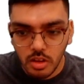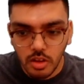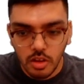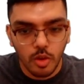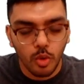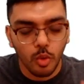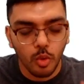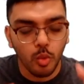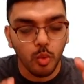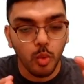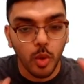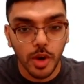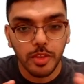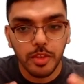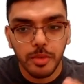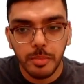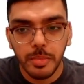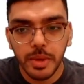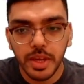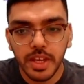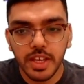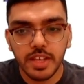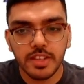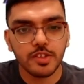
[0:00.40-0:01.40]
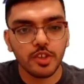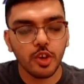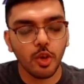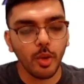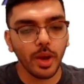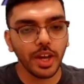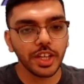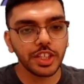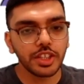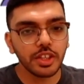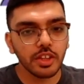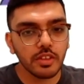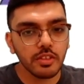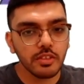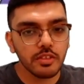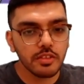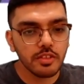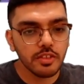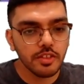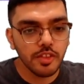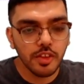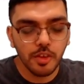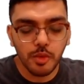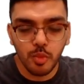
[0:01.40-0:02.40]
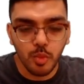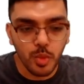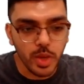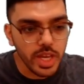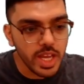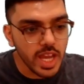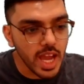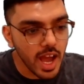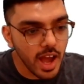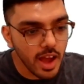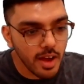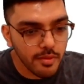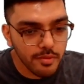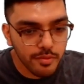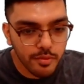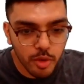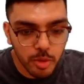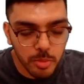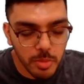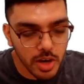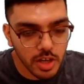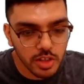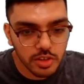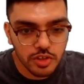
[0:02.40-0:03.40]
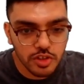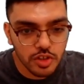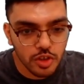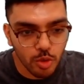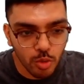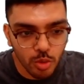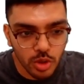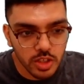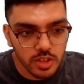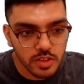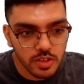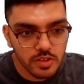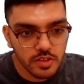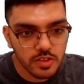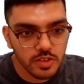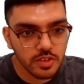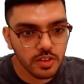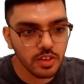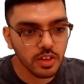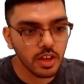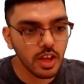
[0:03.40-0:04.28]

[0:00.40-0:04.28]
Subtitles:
One of the biggest questions that we have from our students